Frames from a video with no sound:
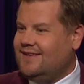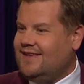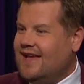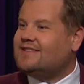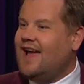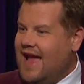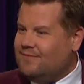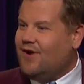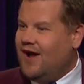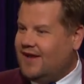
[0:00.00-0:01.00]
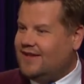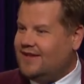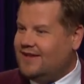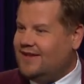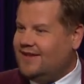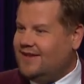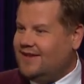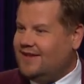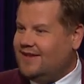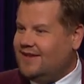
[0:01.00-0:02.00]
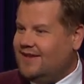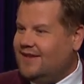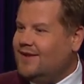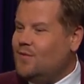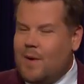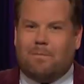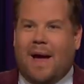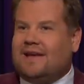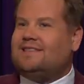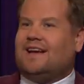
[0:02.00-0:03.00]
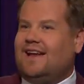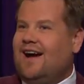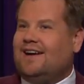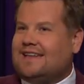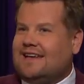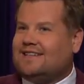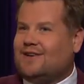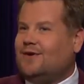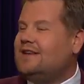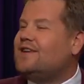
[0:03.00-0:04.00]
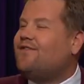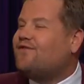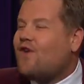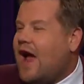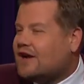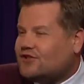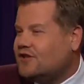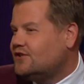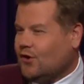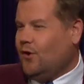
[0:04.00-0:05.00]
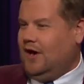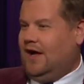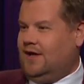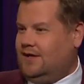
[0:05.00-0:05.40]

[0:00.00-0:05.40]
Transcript: Yes, I am right. We're basically identical. He's a fraction taller.